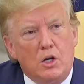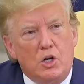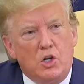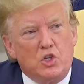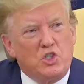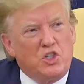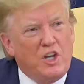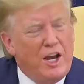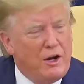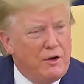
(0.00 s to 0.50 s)

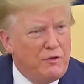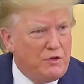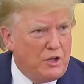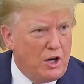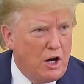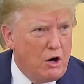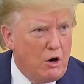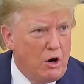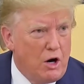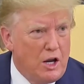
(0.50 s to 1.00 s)
state of
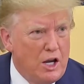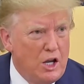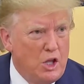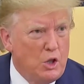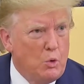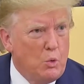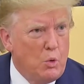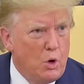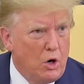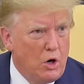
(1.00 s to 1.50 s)
terror in
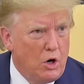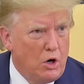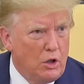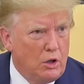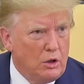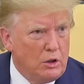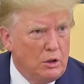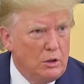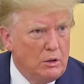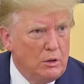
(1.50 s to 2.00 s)
the
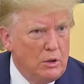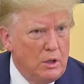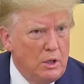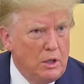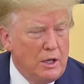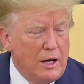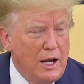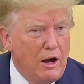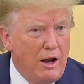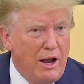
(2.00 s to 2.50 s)
world.
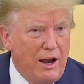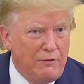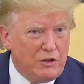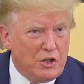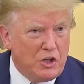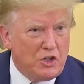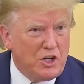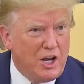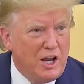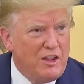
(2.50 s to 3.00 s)
Now, I have
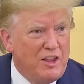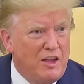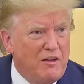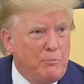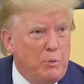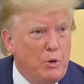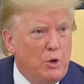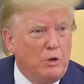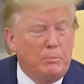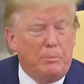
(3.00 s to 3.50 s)
to say they
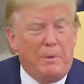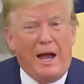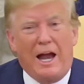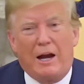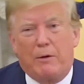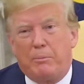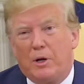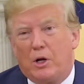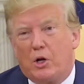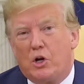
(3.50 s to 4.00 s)
pulled
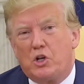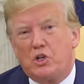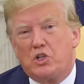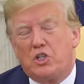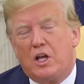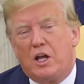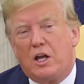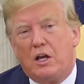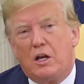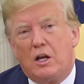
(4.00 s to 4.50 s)
back because
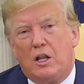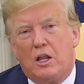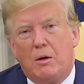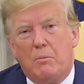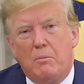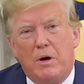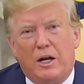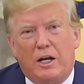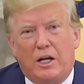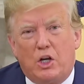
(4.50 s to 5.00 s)
they, their
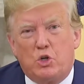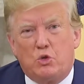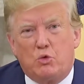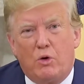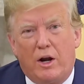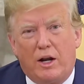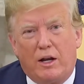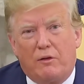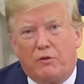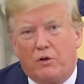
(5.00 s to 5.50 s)
money is
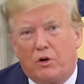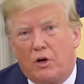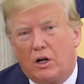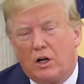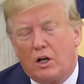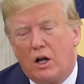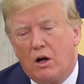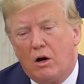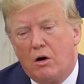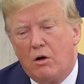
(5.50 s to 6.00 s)
running very
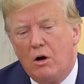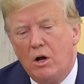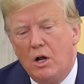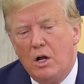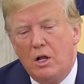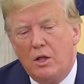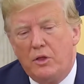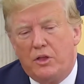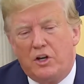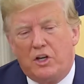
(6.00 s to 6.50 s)
low.
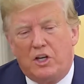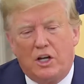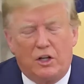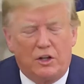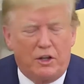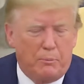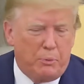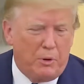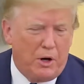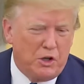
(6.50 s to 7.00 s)
The deal
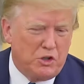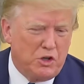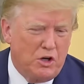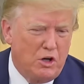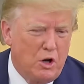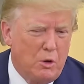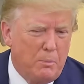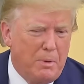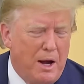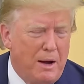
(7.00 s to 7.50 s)
that
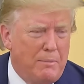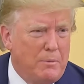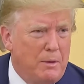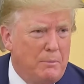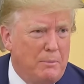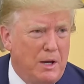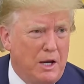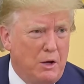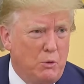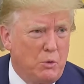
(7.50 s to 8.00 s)
President Obama
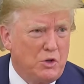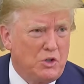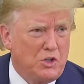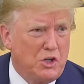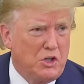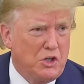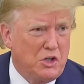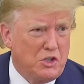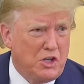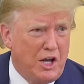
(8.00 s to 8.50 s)
made was a
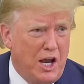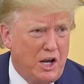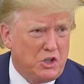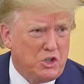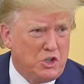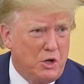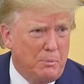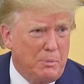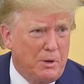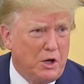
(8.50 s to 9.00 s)

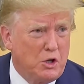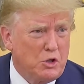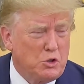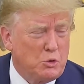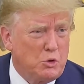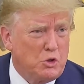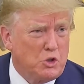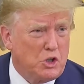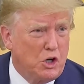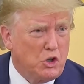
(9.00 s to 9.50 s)
disaster because it
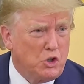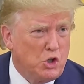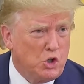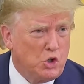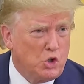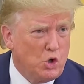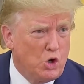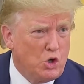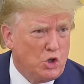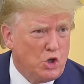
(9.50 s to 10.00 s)
was such a
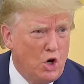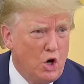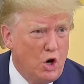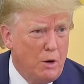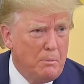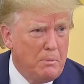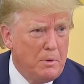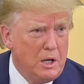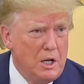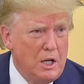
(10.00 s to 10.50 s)
short
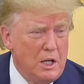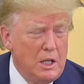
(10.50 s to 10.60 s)
term.